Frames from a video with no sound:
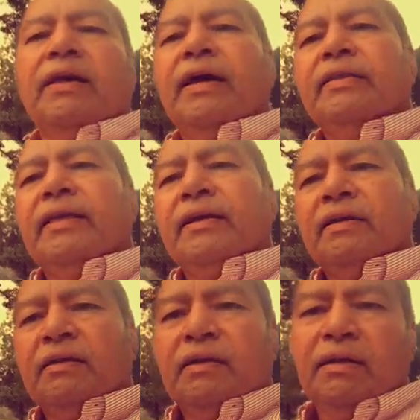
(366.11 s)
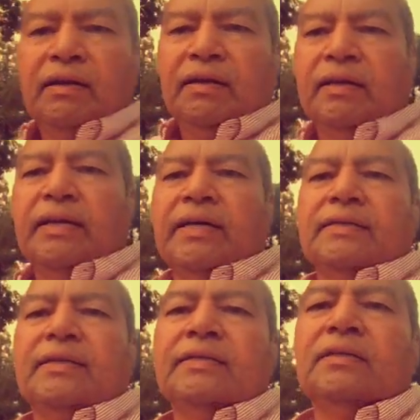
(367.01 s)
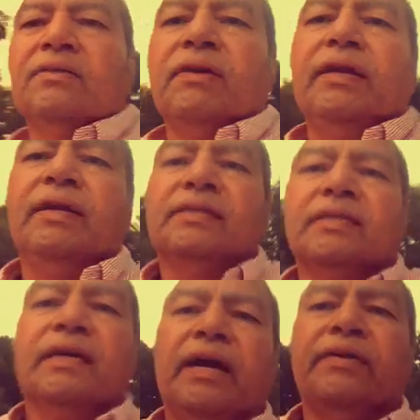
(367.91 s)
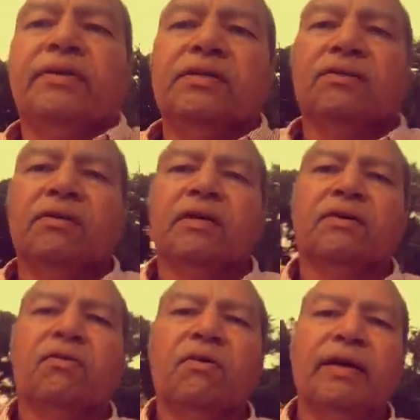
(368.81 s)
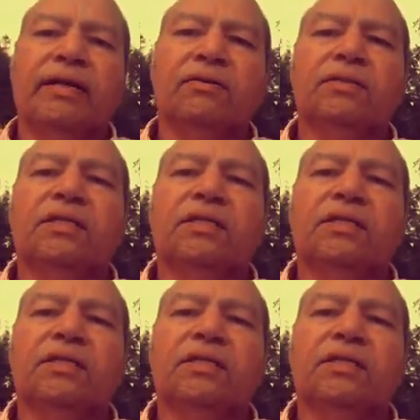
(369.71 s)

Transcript: and then he has additional training in psychiatry so he can correlate those